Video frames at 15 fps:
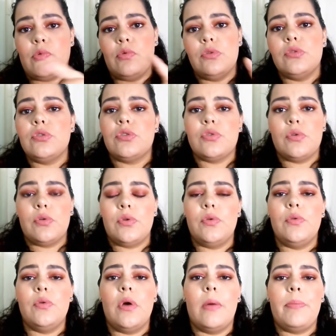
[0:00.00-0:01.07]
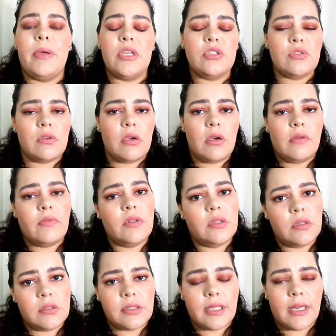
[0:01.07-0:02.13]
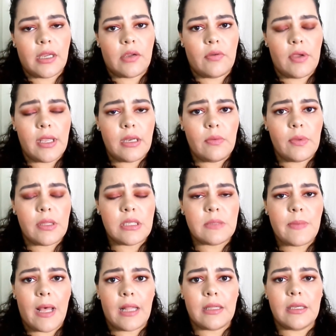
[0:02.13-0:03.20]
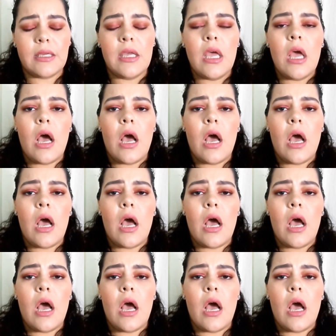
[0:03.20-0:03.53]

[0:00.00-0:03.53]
going to show you a picture of a look that I created with this palette,